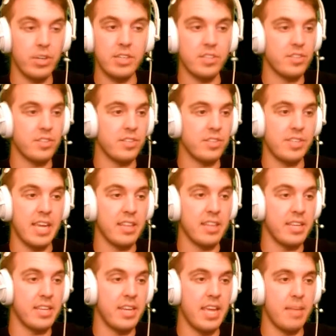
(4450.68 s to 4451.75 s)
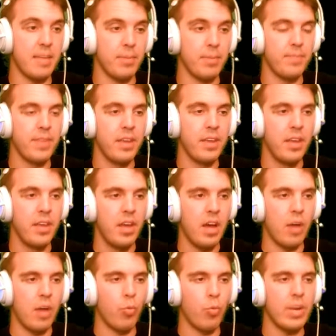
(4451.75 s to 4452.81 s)
just take the inhib.
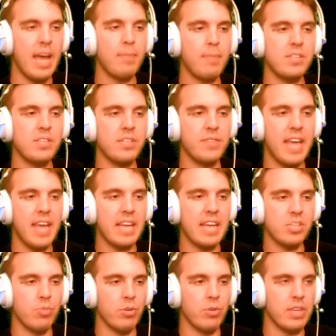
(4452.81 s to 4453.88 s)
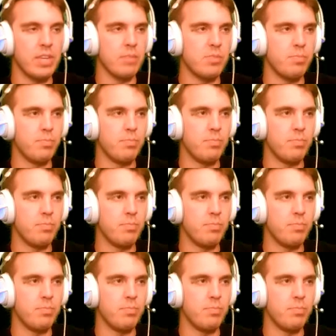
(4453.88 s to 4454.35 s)
What happens if Yasuo keeps?